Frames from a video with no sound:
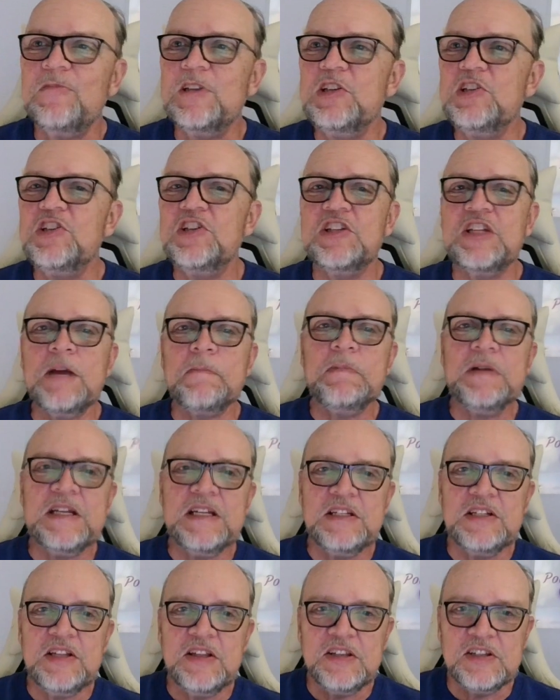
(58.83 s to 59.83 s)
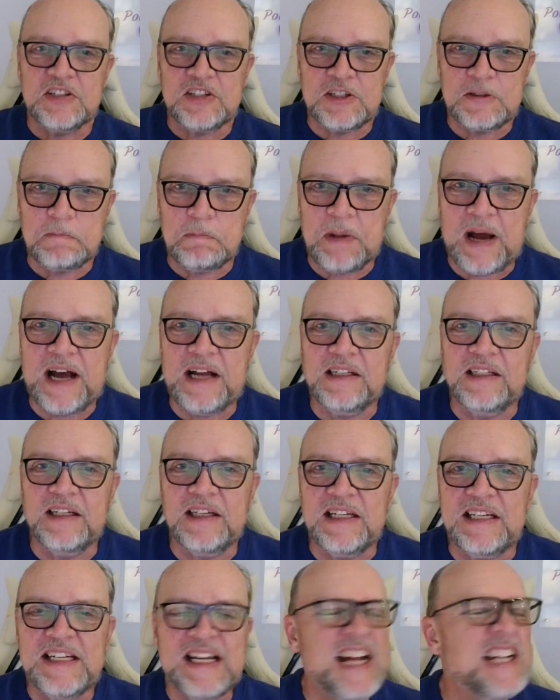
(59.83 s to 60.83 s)
stepping into the
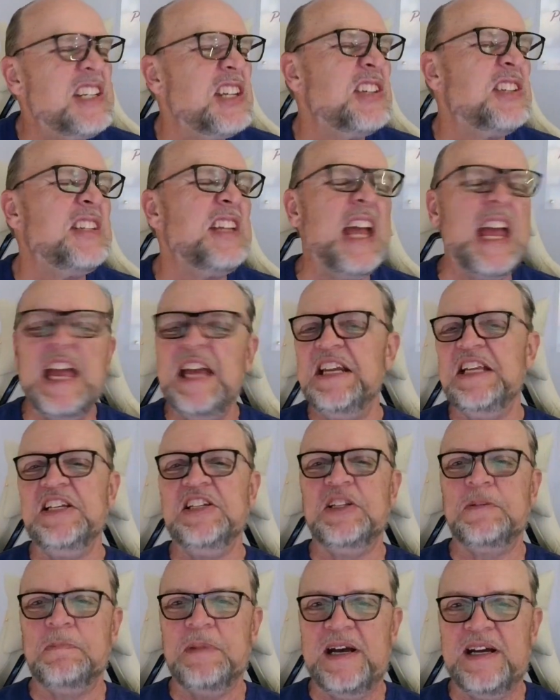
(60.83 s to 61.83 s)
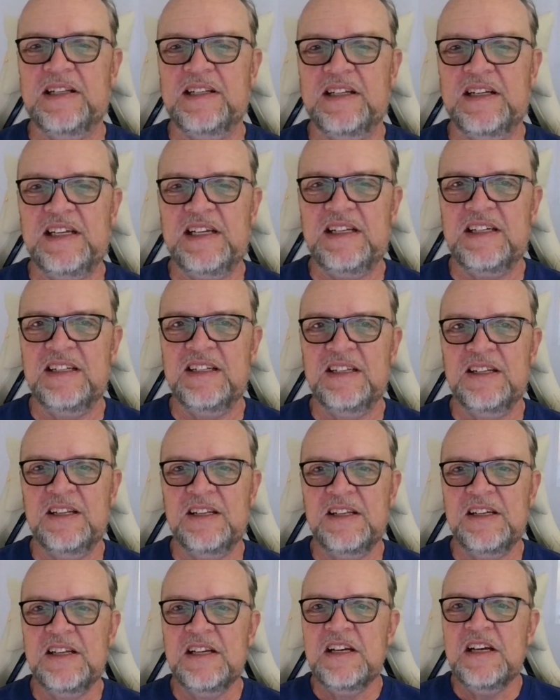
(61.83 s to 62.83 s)
spotlight, not just any spotlight,
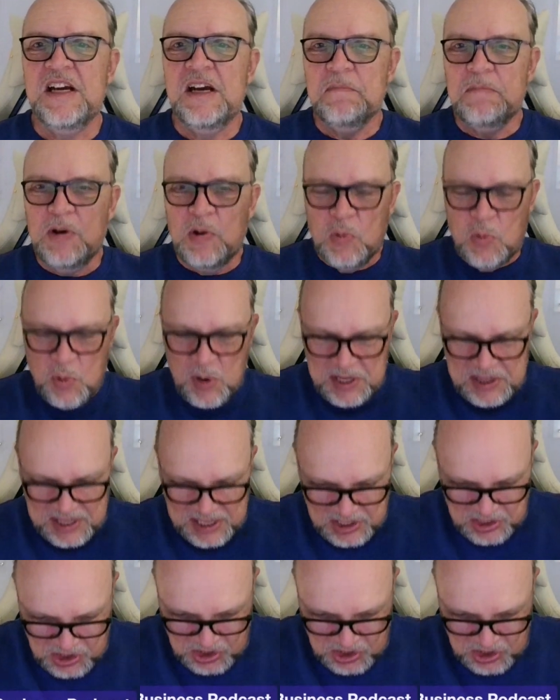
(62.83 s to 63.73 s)
but one that